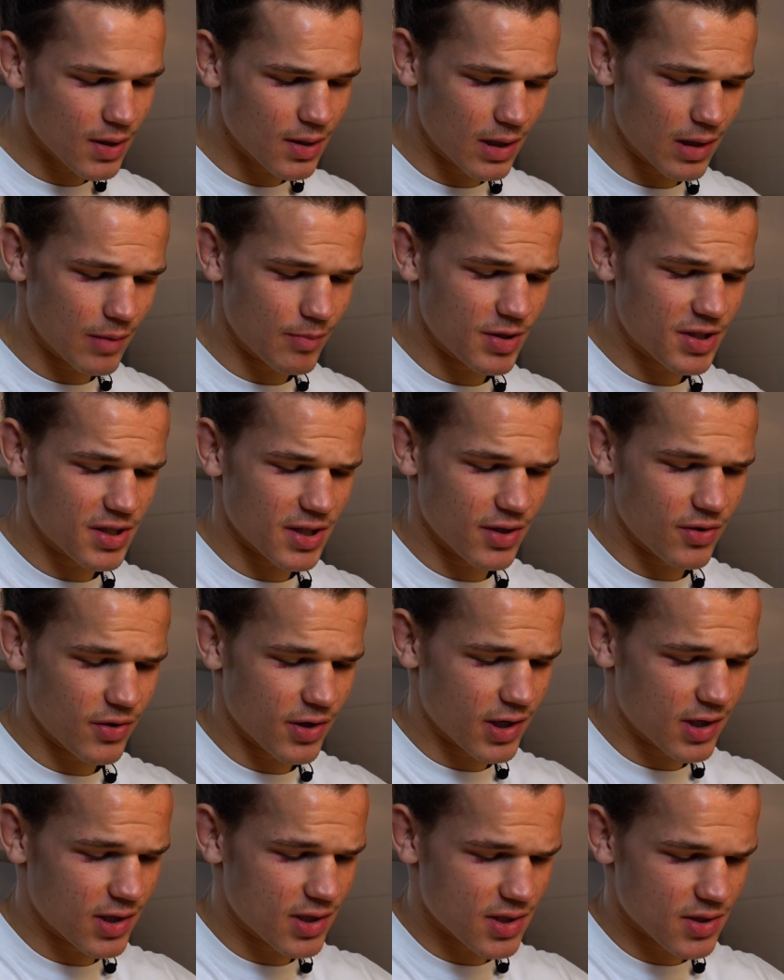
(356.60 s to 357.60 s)
Let me tell you
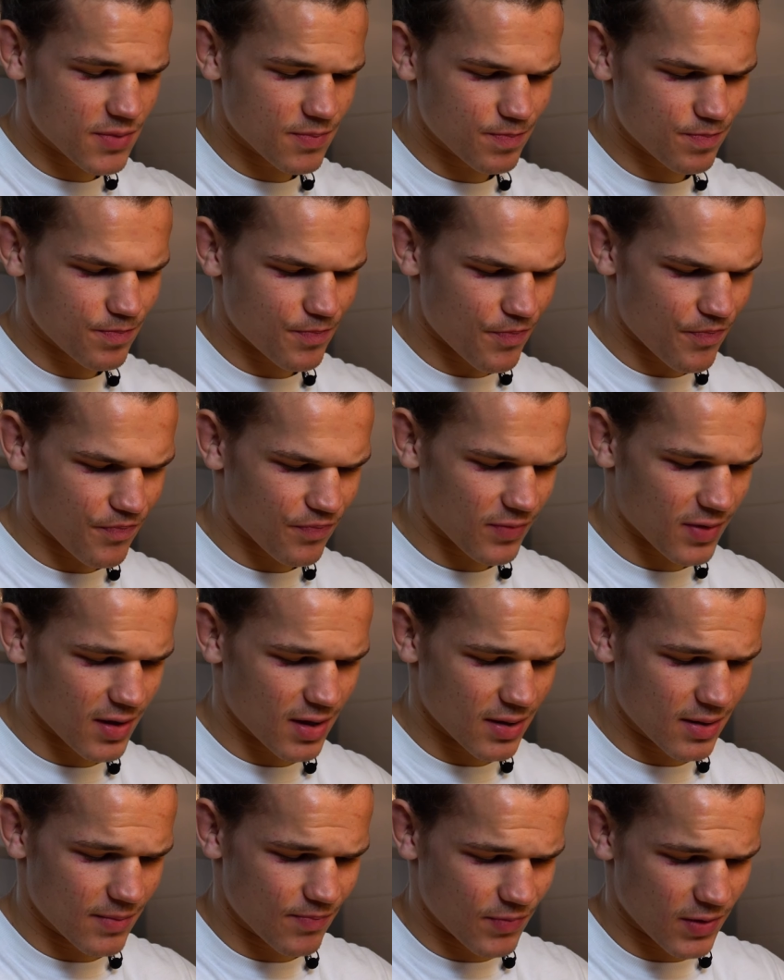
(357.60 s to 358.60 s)
guys,
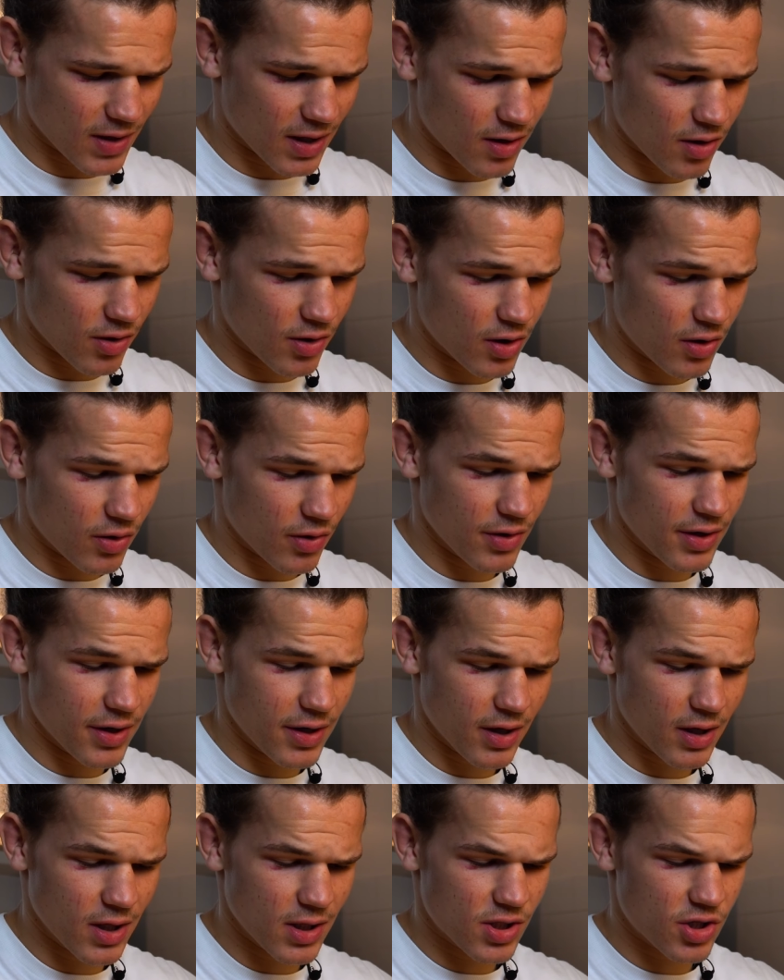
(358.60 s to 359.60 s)
I don't know how the
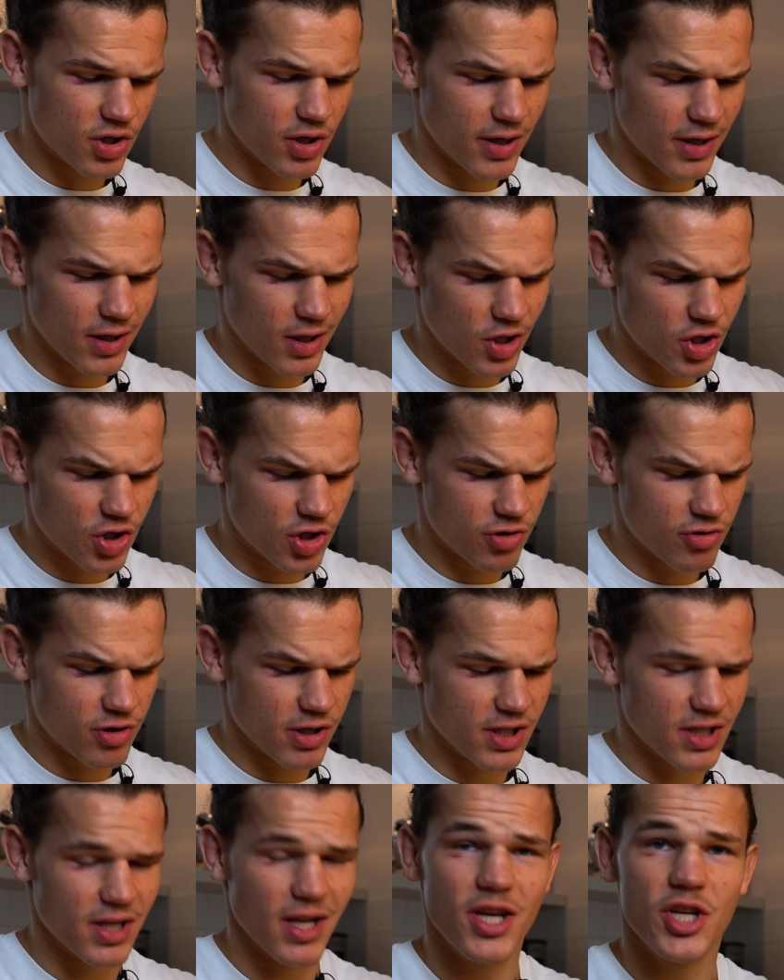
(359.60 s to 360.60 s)
English
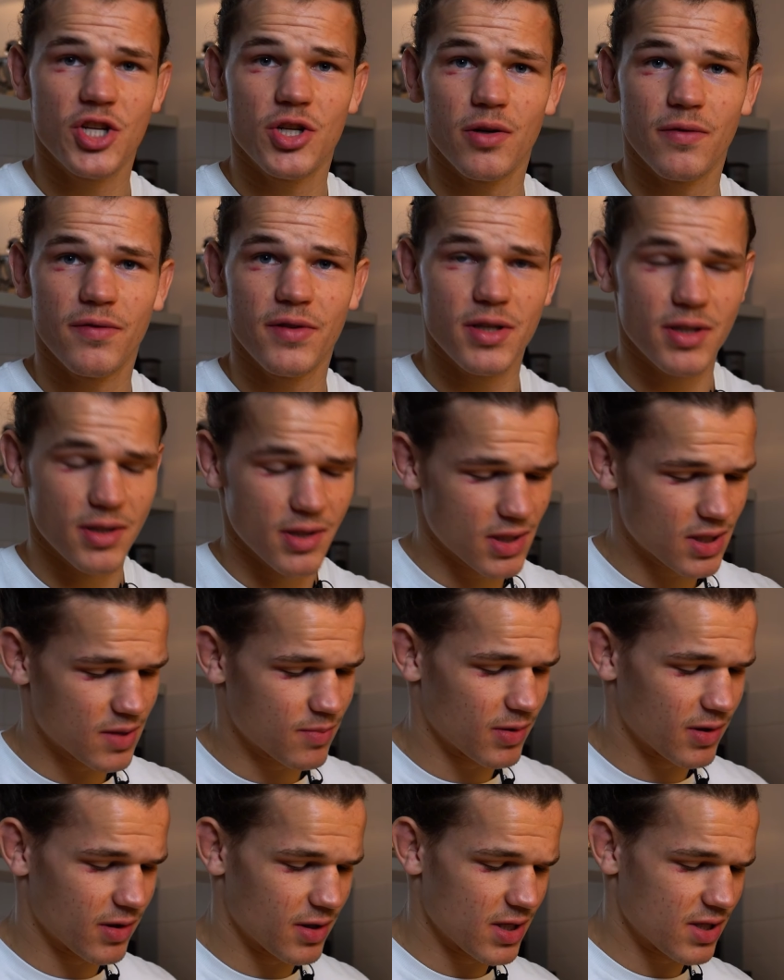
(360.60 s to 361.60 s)
translation of this is,
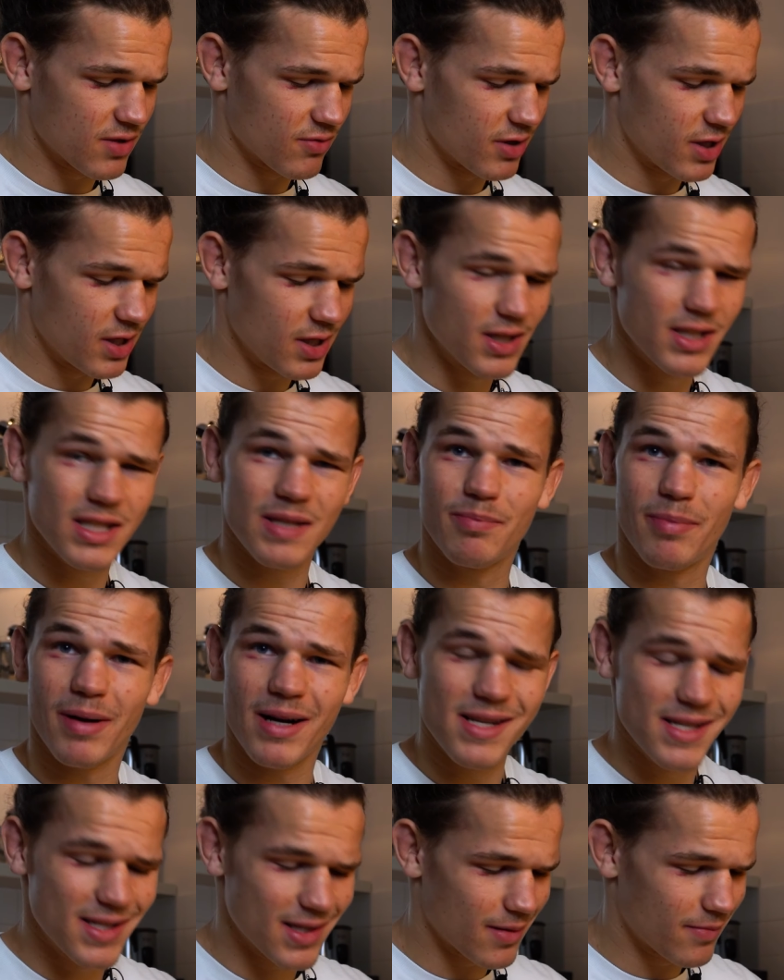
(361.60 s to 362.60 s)
but this really is
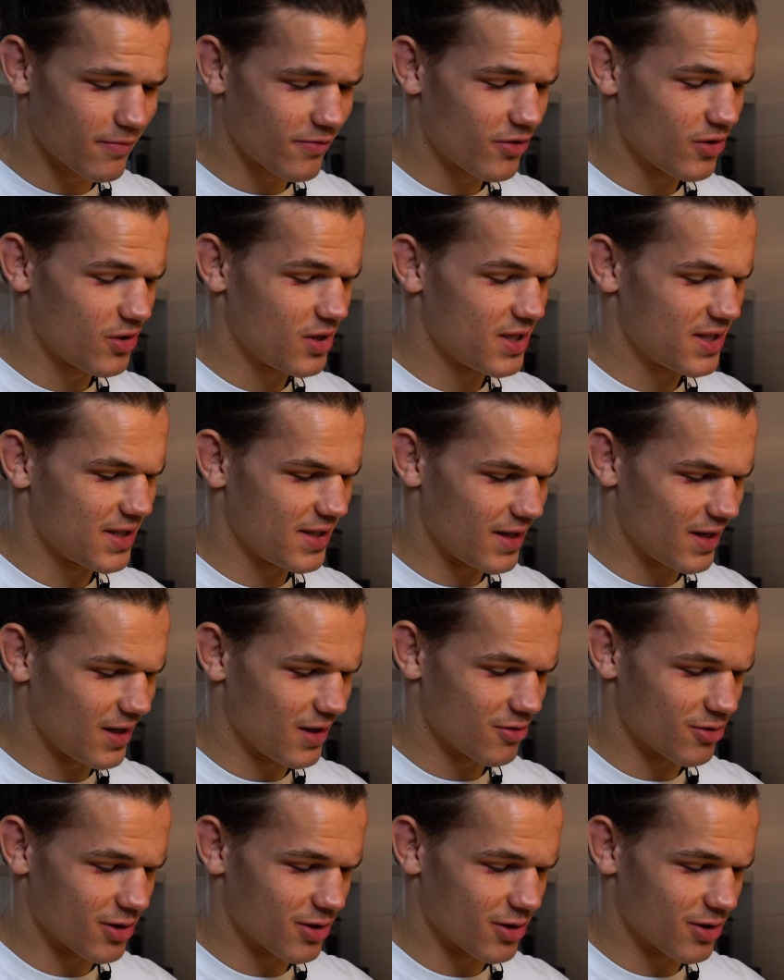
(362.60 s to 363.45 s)
Balsam für die Seele